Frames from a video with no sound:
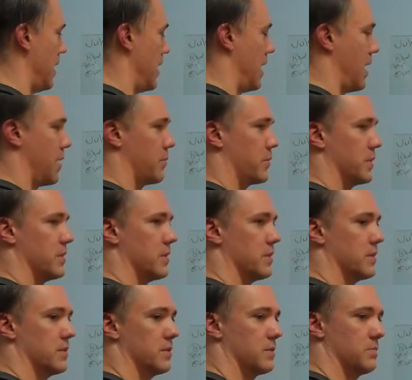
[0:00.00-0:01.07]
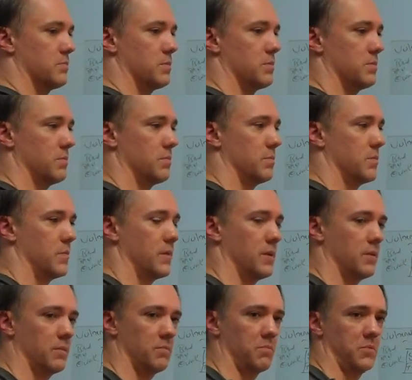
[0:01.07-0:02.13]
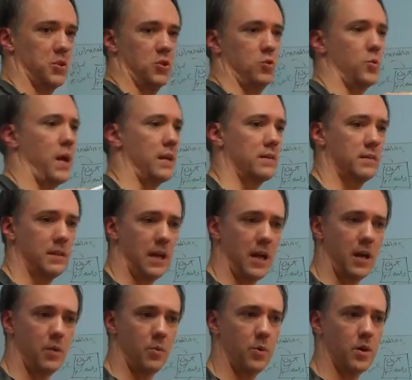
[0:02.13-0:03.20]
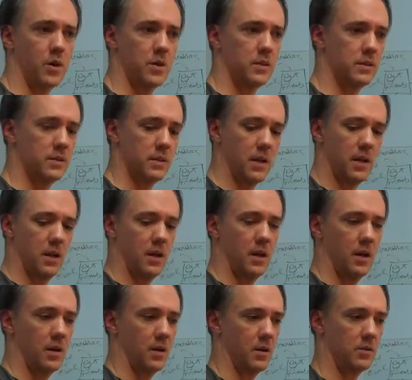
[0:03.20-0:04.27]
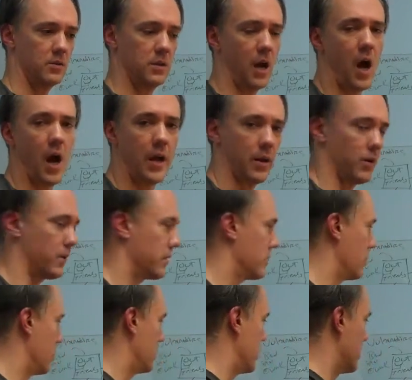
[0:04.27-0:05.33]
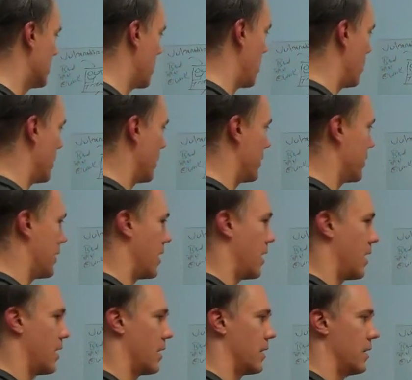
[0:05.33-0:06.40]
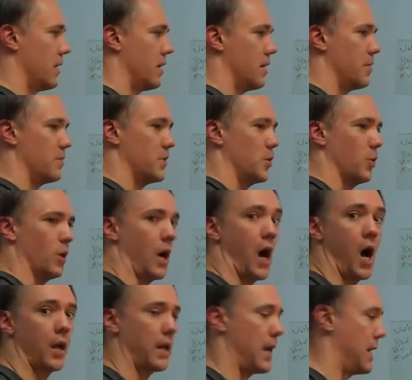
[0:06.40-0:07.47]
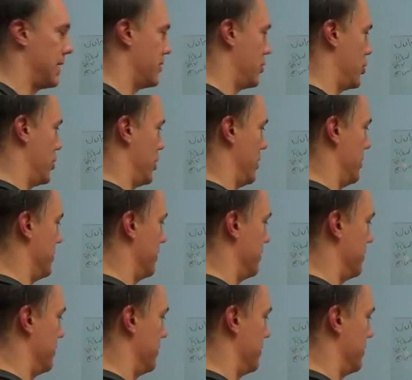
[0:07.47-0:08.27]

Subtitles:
I was stressed. I was tired. So we'll just go with you were on edge.